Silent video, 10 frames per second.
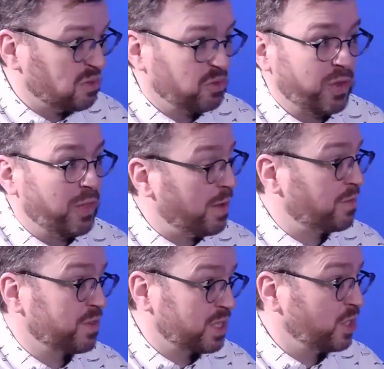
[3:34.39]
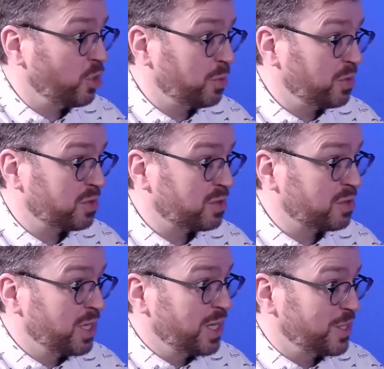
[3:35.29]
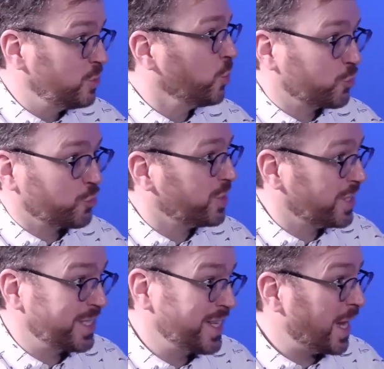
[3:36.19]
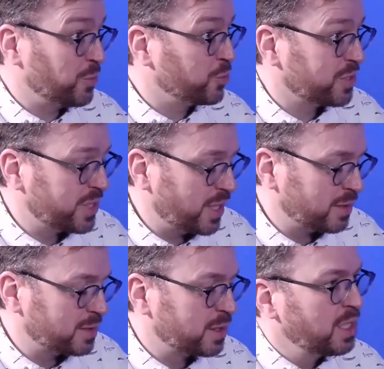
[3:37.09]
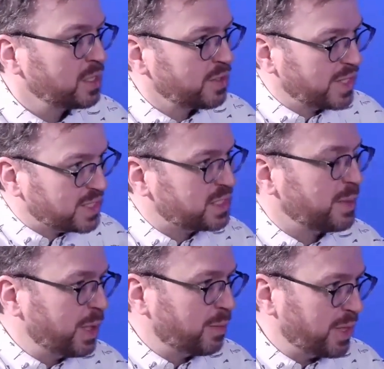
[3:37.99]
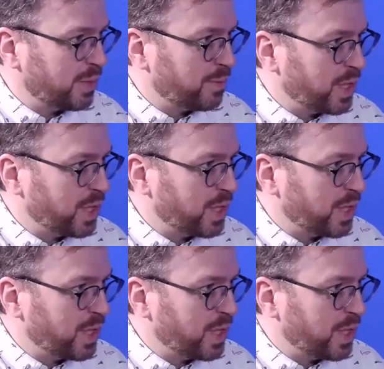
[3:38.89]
although the evidence in humans is not as good as it is in animals and cells. So that's a stimulant bit.